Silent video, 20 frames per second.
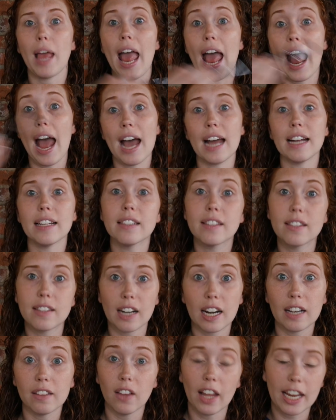ads
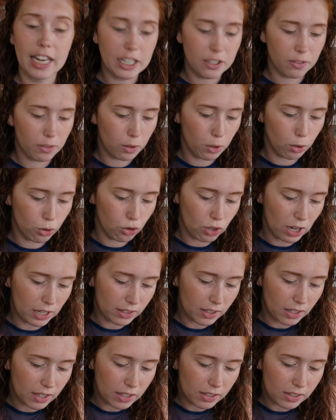that I liked for those
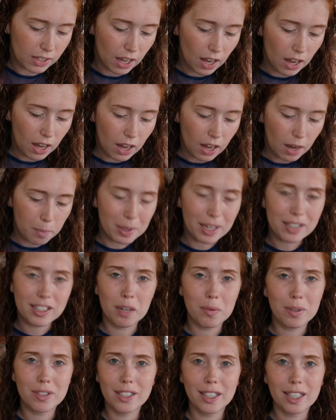dresses because
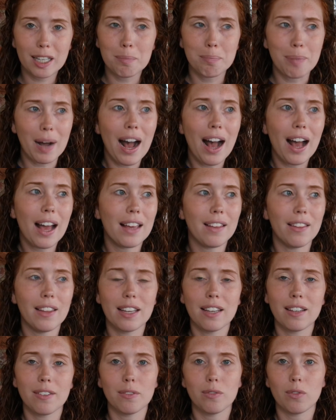I wasn't gonna buy
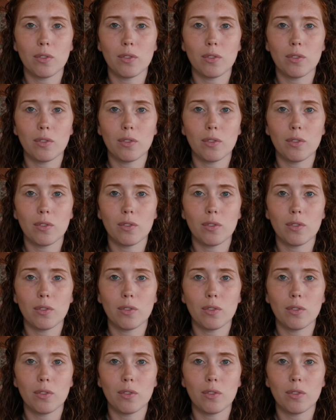like